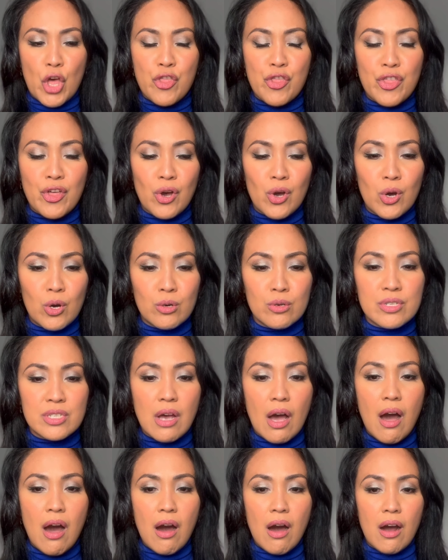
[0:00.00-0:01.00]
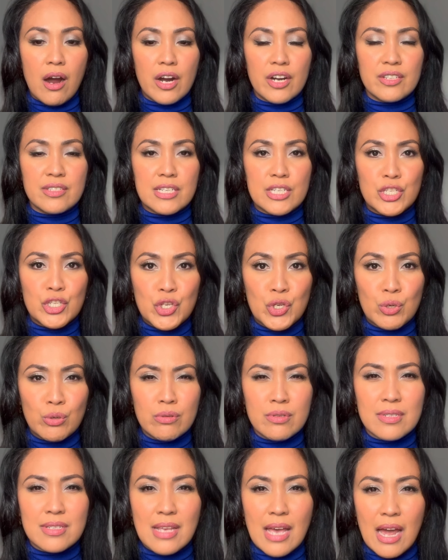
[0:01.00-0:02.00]
those are the
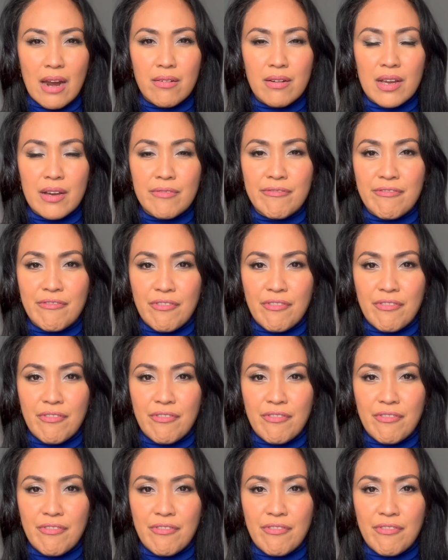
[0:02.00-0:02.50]
new Zara